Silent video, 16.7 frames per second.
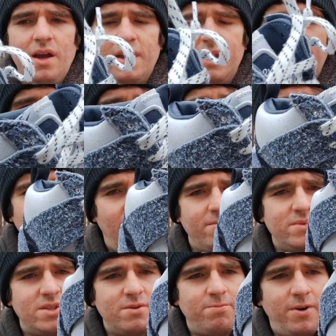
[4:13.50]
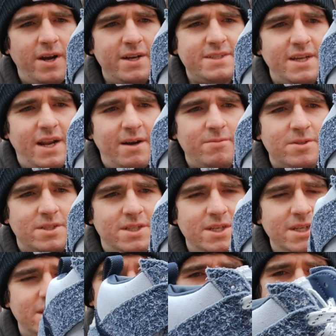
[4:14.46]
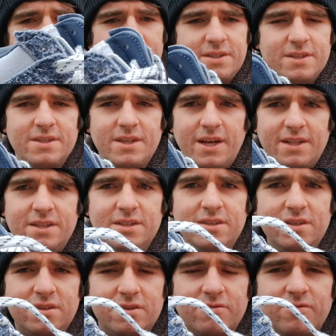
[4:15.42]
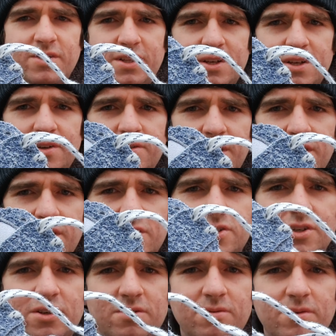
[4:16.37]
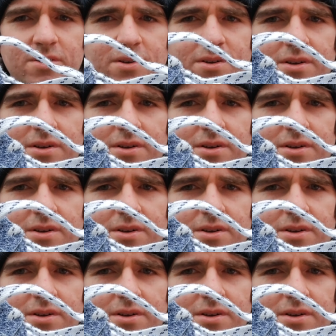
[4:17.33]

Yeah, I'm surprised at how much detail this is. Like, this is a really unique shoe.